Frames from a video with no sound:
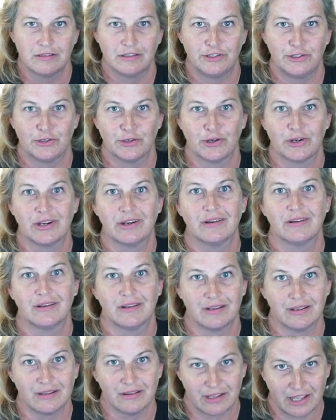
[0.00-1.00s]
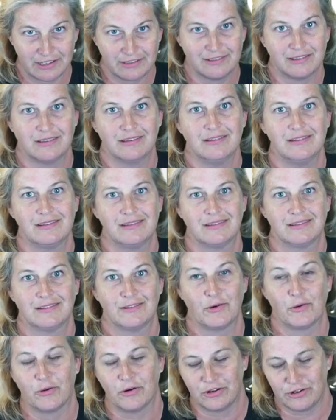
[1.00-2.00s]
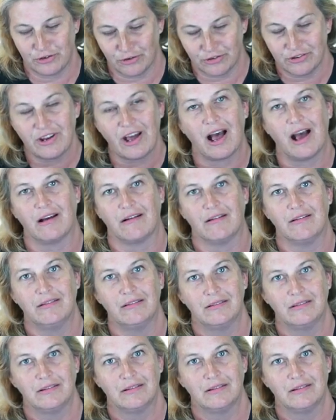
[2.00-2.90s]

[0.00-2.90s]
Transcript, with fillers: your license or your dongle,